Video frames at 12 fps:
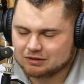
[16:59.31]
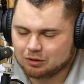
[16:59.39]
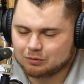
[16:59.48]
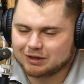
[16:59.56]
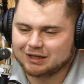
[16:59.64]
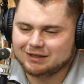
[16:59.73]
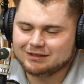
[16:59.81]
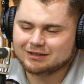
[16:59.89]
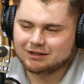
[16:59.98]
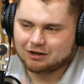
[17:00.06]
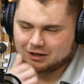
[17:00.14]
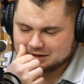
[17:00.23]
Okay,
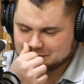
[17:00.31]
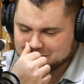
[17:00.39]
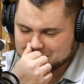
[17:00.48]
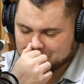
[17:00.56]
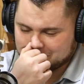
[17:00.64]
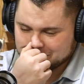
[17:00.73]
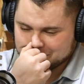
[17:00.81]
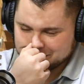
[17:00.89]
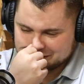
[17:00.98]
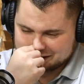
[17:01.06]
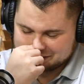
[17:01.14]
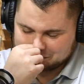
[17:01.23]
awesome. So you
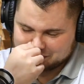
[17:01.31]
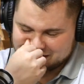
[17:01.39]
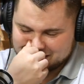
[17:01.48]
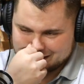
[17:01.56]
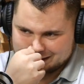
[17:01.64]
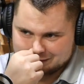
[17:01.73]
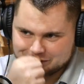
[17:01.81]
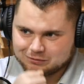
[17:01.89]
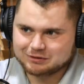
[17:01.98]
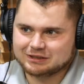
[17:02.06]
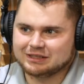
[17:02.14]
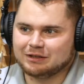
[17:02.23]
used to compete
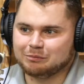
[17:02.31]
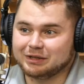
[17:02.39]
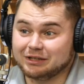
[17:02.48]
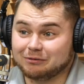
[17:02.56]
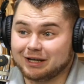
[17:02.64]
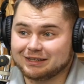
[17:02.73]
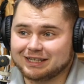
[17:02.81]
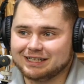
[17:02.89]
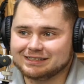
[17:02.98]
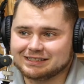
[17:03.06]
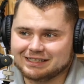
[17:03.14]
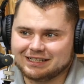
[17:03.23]
around the
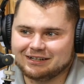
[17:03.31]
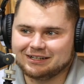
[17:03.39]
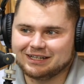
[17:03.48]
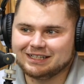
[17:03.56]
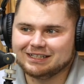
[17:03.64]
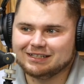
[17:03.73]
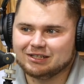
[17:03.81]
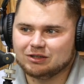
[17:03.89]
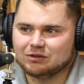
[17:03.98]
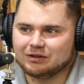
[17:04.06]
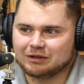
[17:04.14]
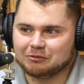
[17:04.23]
Kansas City area.
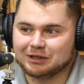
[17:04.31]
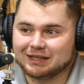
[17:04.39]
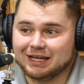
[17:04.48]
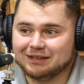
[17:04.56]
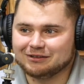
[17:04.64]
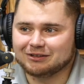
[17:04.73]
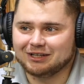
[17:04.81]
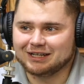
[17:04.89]
Like, what did that look